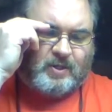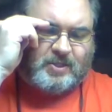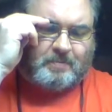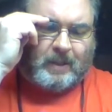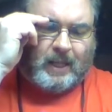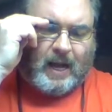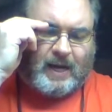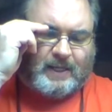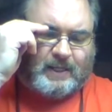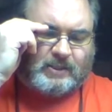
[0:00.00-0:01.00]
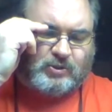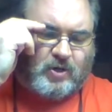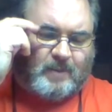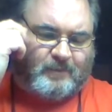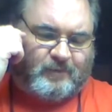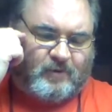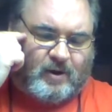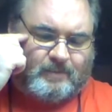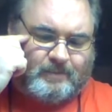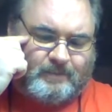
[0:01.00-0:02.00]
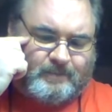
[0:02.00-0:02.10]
is Melania Trump from?